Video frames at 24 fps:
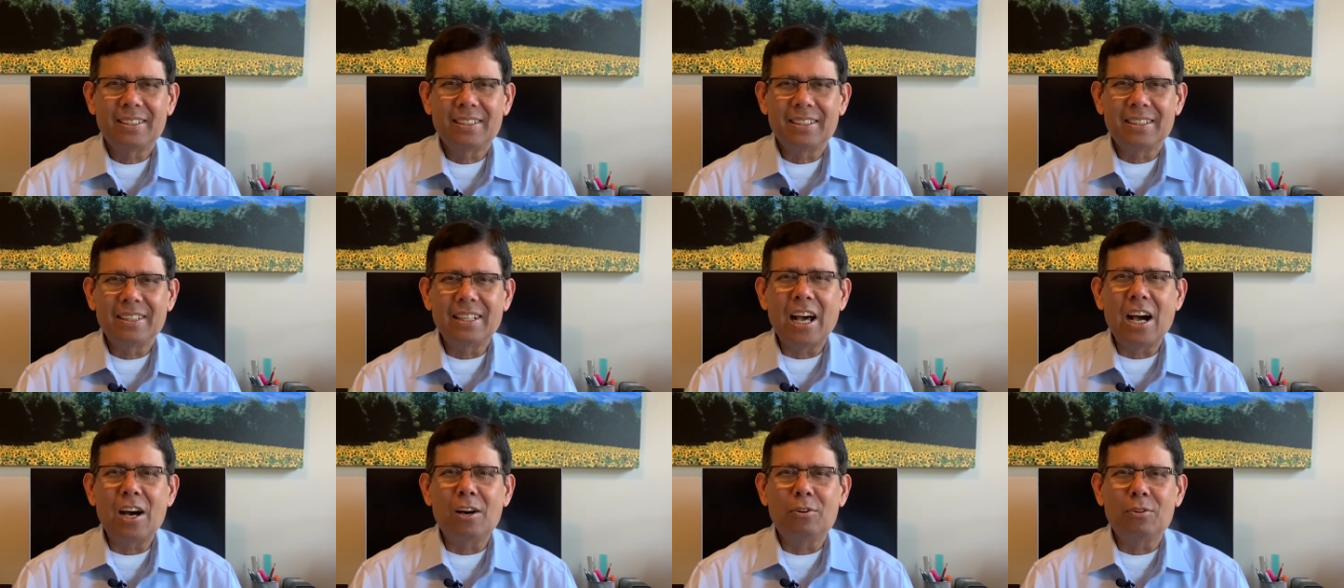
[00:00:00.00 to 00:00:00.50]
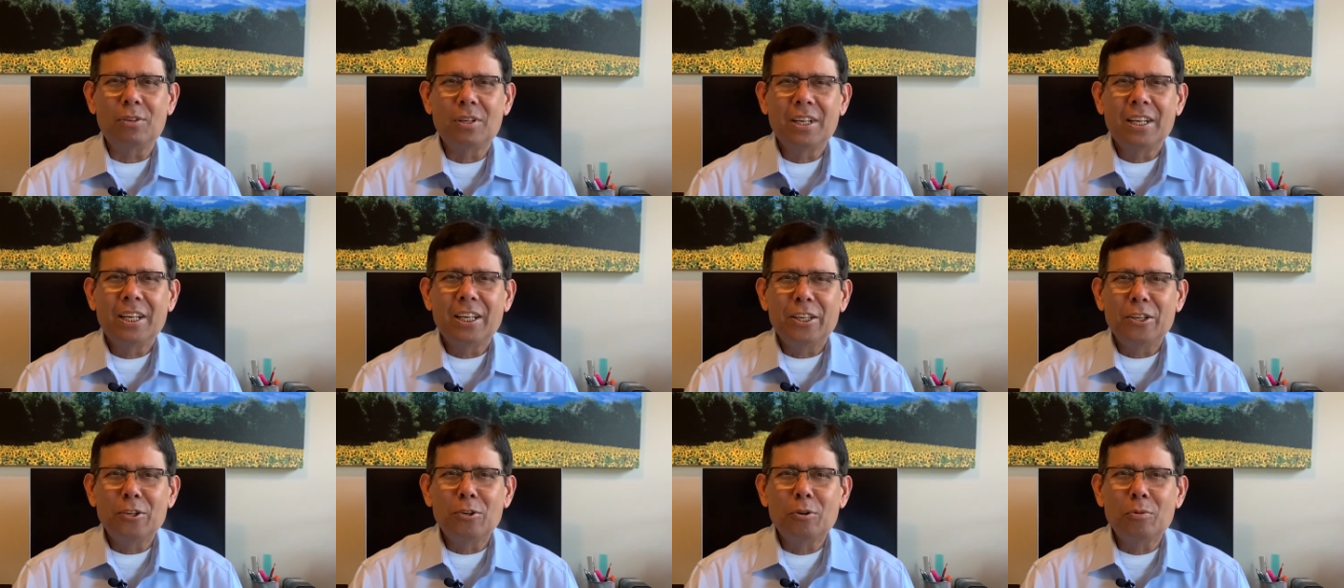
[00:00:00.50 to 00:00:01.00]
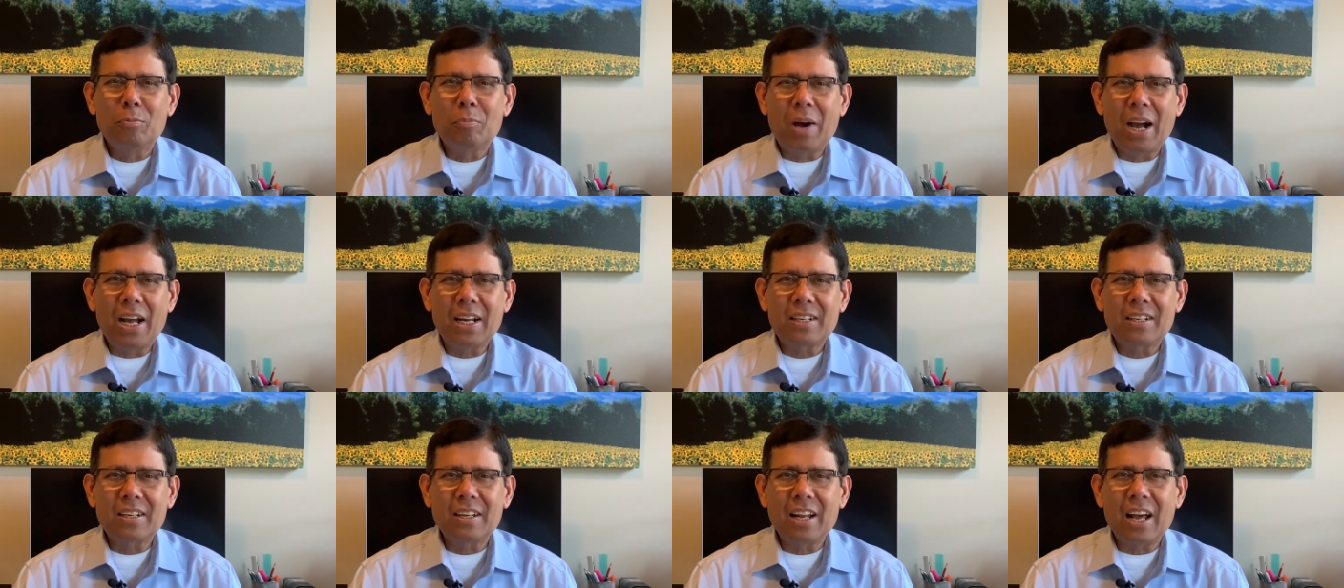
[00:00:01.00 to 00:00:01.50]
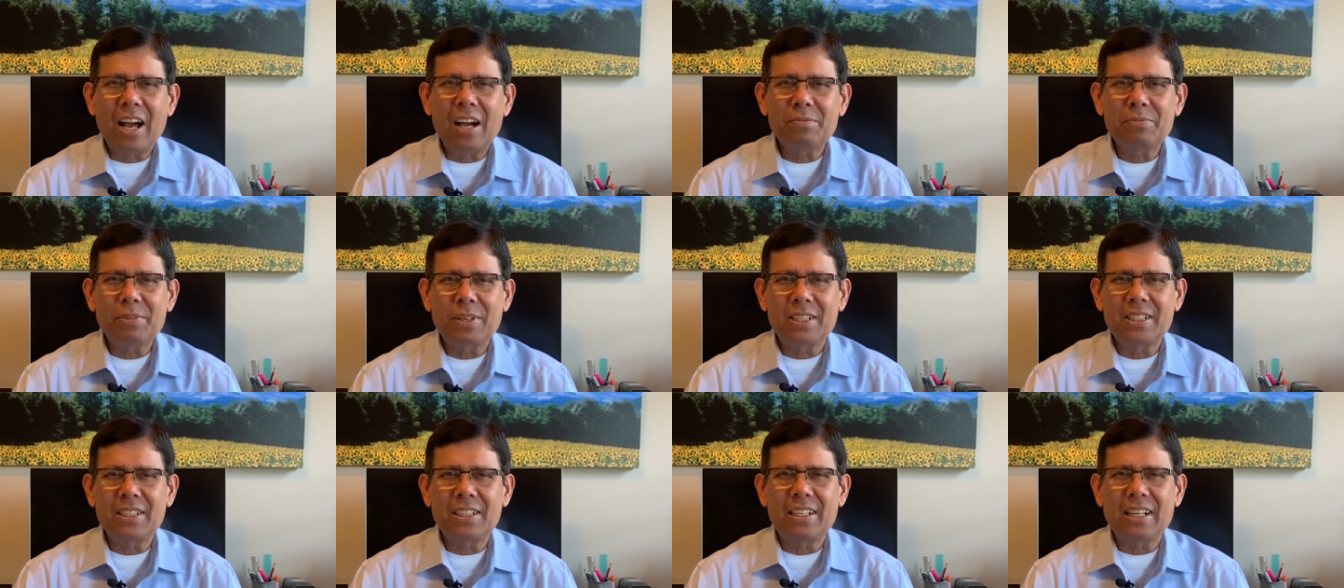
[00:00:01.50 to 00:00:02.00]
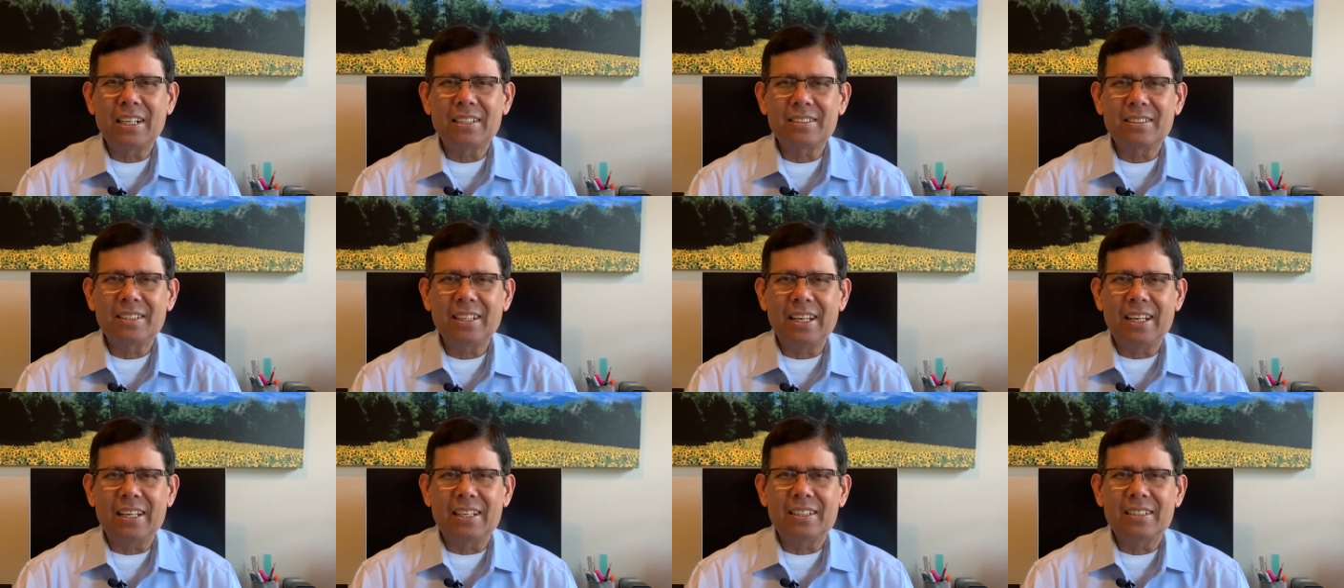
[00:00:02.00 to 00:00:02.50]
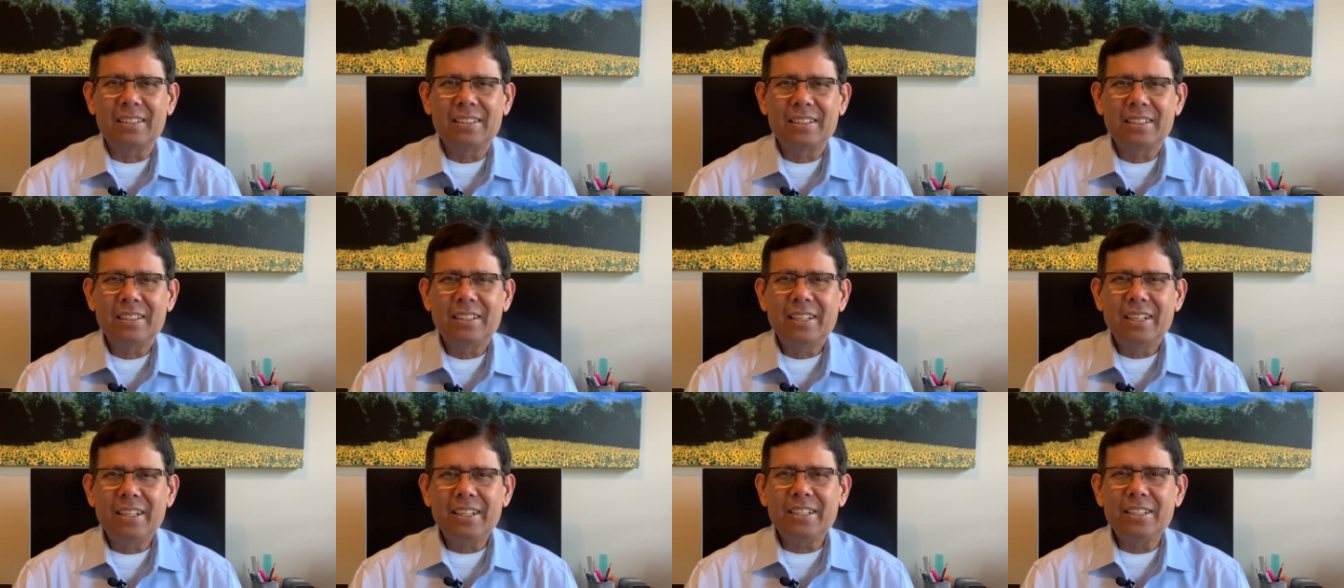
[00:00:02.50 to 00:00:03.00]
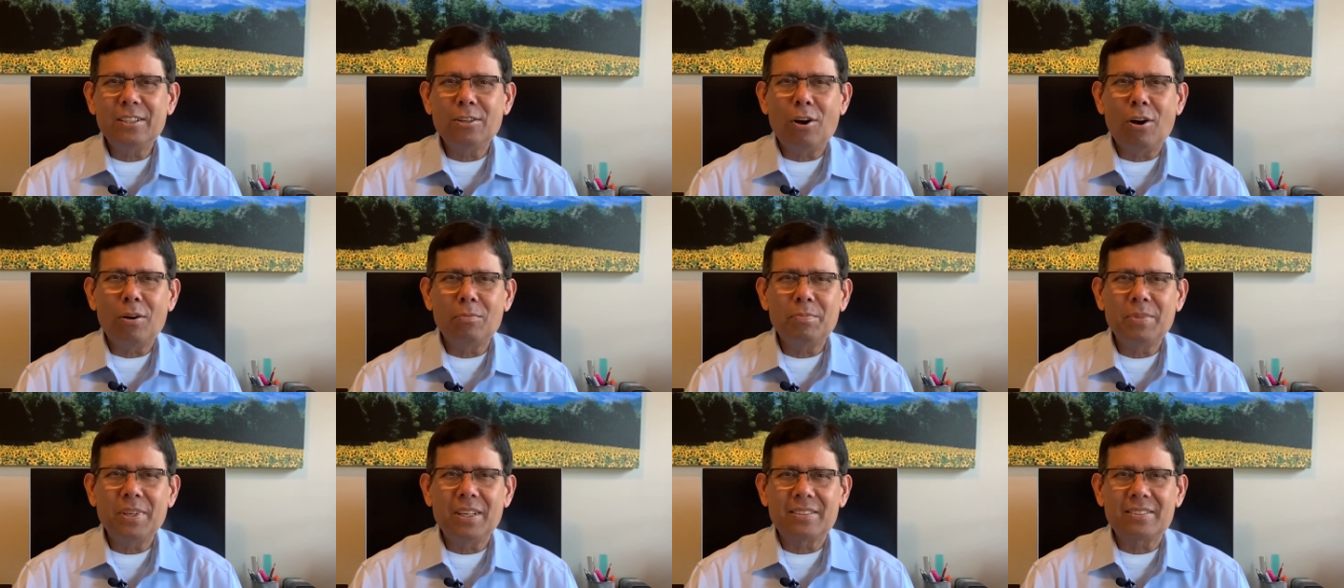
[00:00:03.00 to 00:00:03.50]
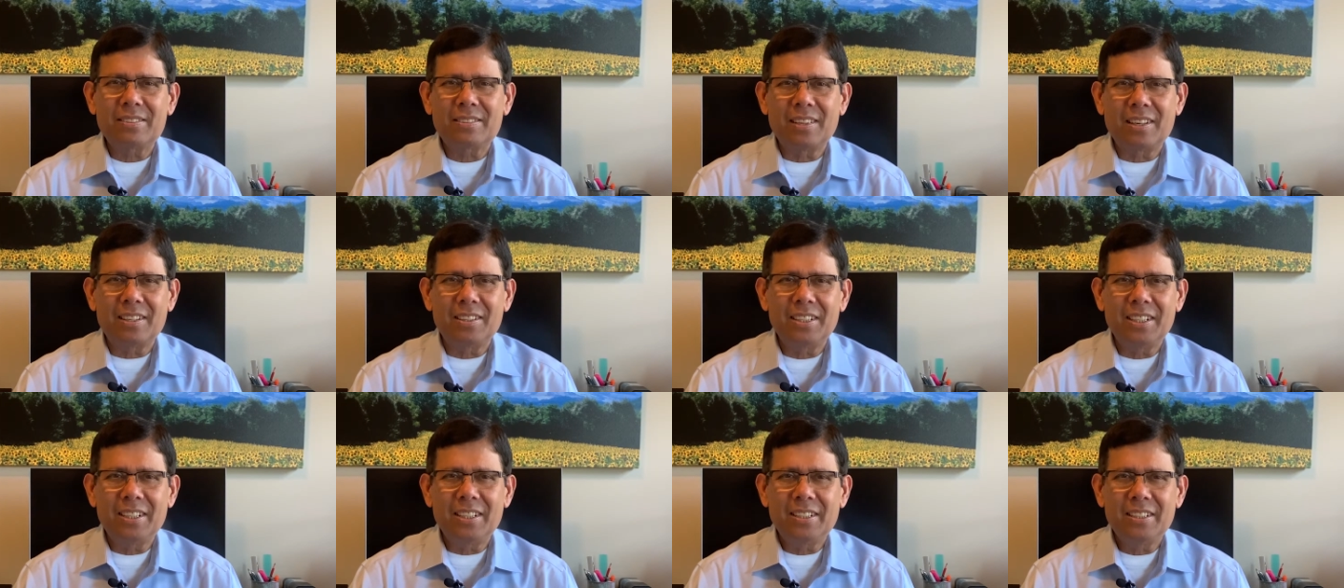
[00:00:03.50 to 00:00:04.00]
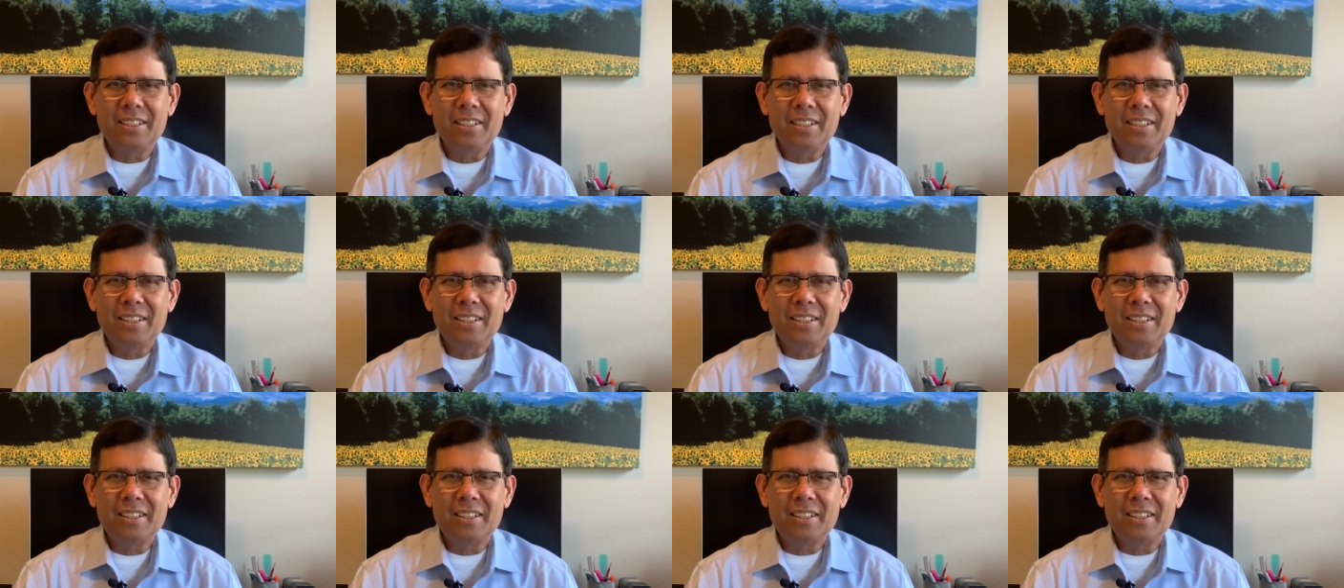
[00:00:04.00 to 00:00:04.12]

Now, you might laugh at it and say, it is obvious, Sonny.